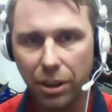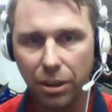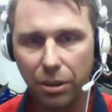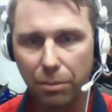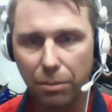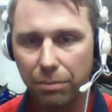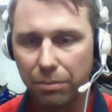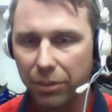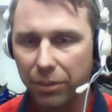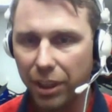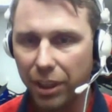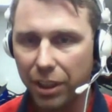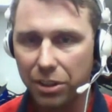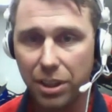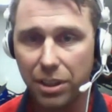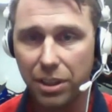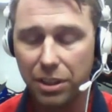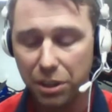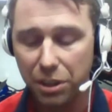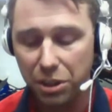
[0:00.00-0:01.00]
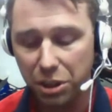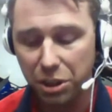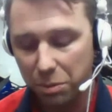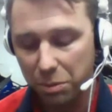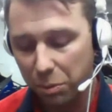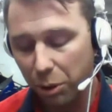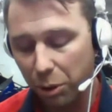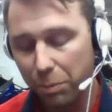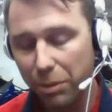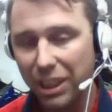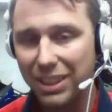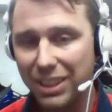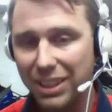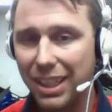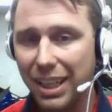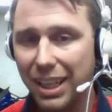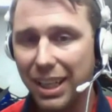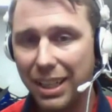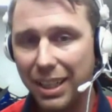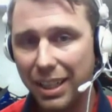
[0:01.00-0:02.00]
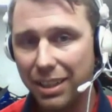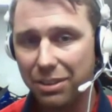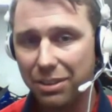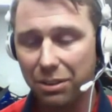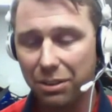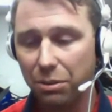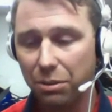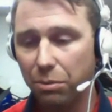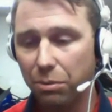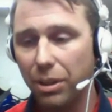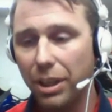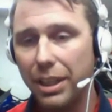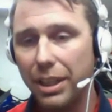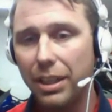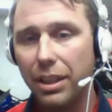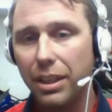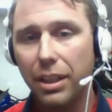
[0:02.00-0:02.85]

Like I said, DCSportBikes.net is a great